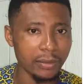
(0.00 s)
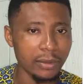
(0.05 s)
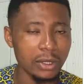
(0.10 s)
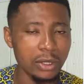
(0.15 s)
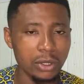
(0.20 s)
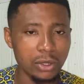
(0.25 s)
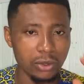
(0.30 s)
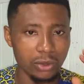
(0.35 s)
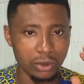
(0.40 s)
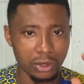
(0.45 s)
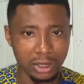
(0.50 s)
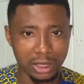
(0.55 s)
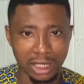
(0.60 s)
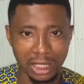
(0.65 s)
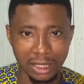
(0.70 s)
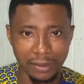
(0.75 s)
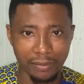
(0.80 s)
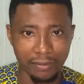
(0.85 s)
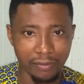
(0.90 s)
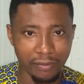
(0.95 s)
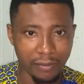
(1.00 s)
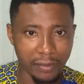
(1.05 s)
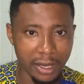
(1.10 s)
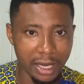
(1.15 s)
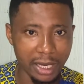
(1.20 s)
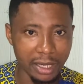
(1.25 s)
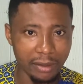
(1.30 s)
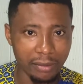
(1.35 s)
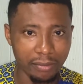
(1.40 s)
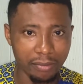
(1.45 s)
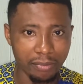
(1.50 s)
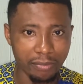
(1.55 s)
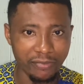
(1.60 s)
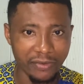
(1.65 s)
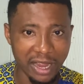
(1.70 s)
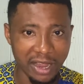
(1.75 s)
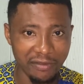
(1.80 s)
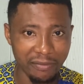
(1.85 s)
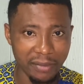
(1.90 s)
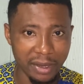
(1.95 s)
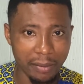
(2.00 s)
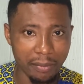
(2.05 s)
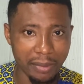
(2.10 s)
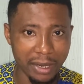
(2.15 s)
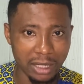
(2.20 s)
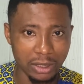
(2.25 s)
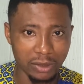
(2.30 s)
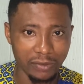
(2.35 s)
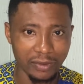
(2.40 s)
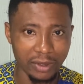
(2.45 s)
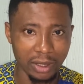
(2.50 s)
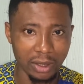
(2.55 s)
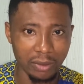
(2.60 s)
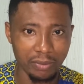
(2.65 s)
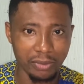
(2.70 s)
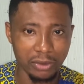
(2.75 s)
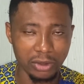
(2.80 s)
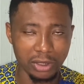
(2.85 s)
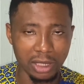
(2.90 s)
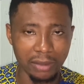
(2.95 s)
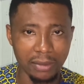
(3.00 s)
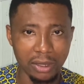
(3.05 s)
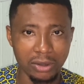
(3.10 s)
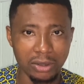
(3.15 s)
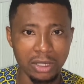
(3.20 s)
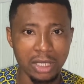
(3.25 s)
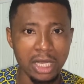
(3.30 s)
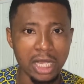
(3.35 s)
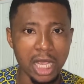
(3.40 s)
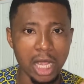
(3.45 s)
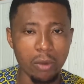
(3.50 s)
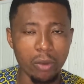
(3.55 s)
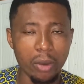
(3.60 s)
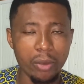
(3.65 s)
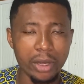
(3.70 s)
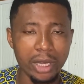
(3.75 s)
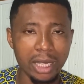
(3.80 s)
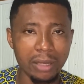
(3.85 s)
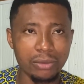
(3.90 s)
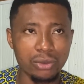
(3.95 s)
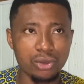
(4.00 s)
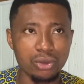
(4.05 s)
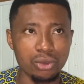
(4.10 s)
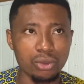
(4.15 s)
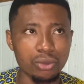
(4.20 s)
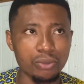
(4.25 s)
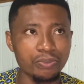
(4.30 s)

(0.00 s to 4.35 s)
So these are the 5 main parts of the computer mouse. And when we come to